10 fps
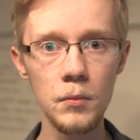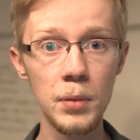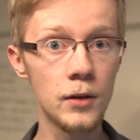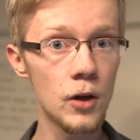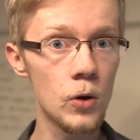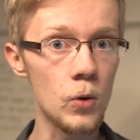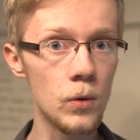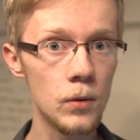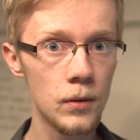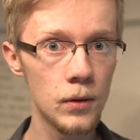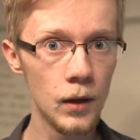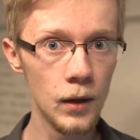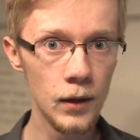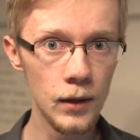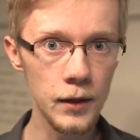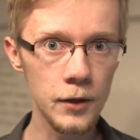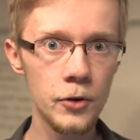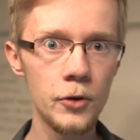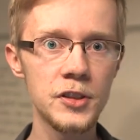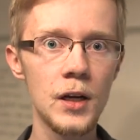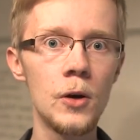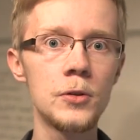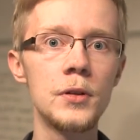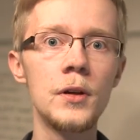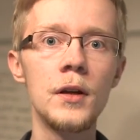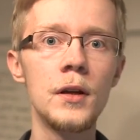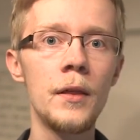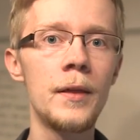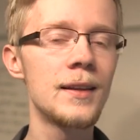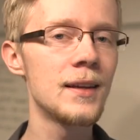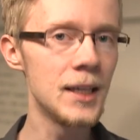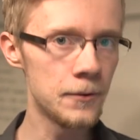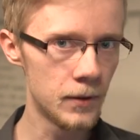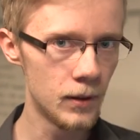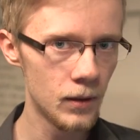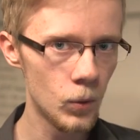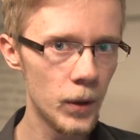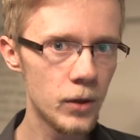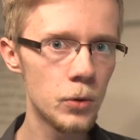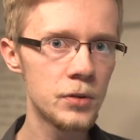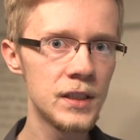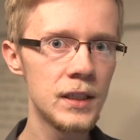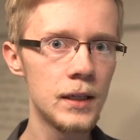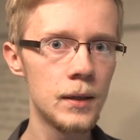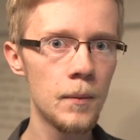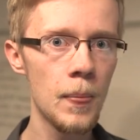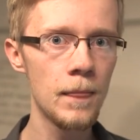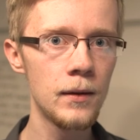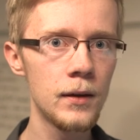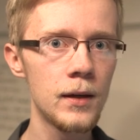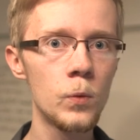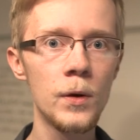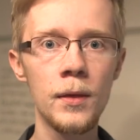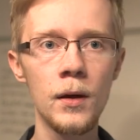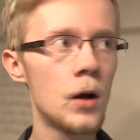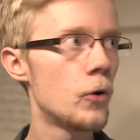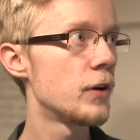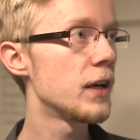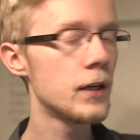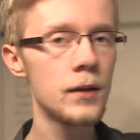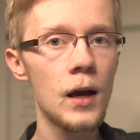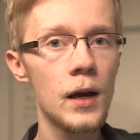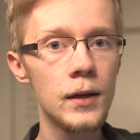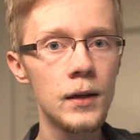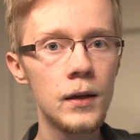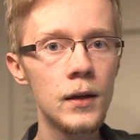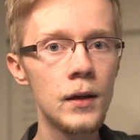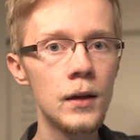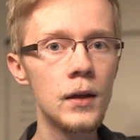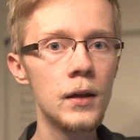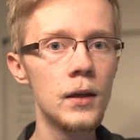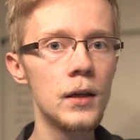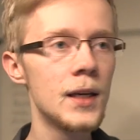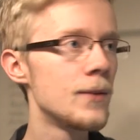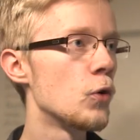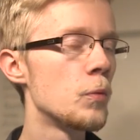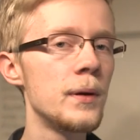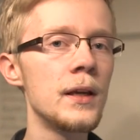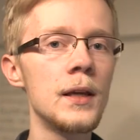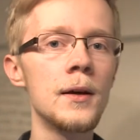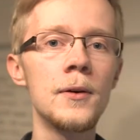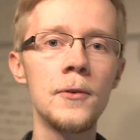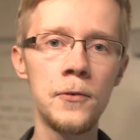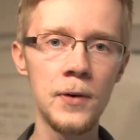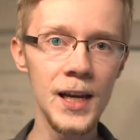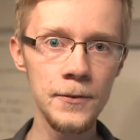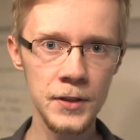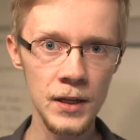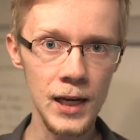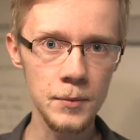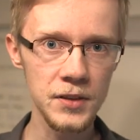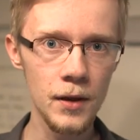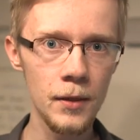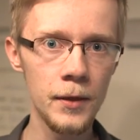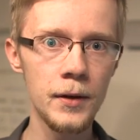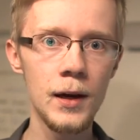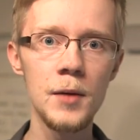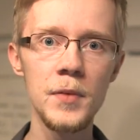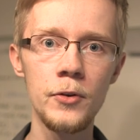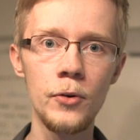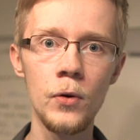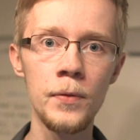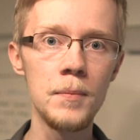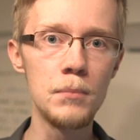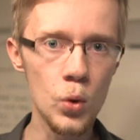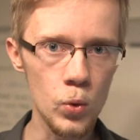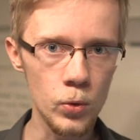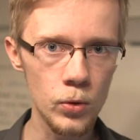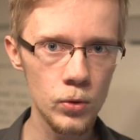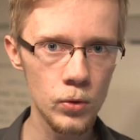But now, it turns out that if we could see it with our naked eye, it would be 5 times the diameter of the moon.